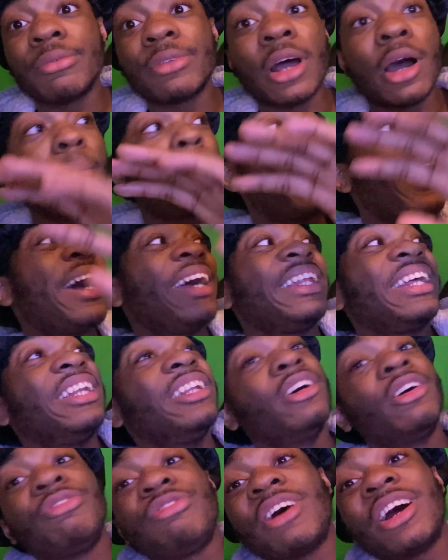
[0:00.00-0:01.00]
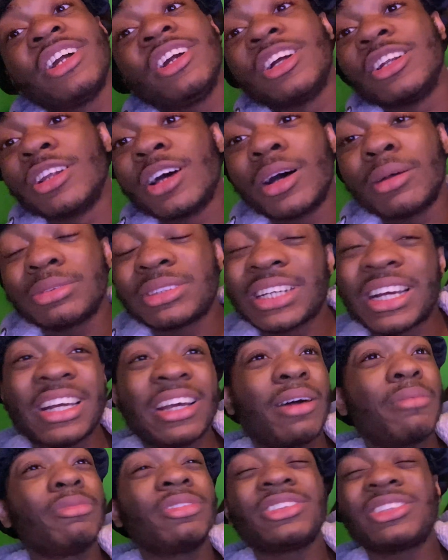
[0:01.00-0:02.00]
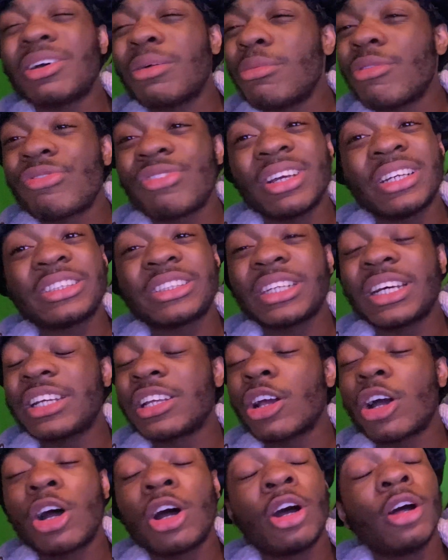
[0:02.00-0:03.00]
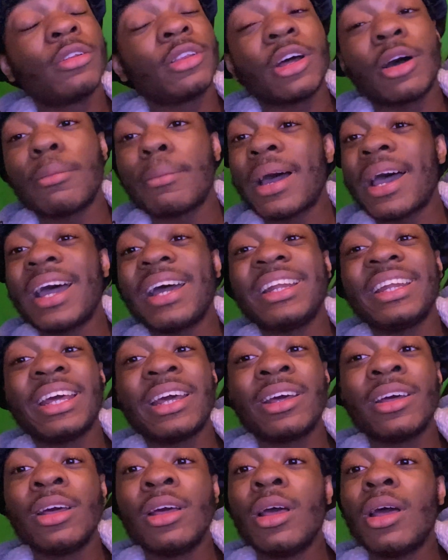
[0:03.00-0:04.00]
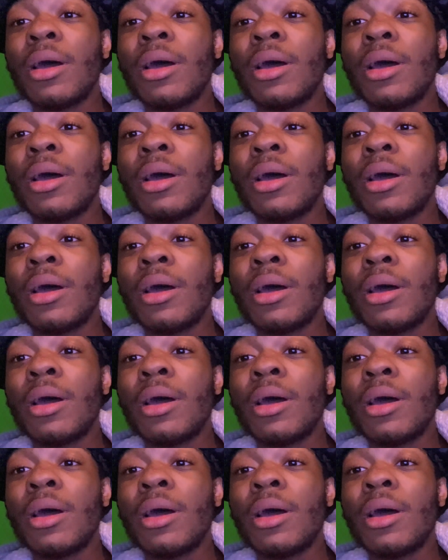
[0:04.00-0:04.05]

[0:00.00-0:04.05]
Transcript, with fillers: Don't mind that little fire alarm chat. I'm gonna I'm fix that, y'all. Don't mind that.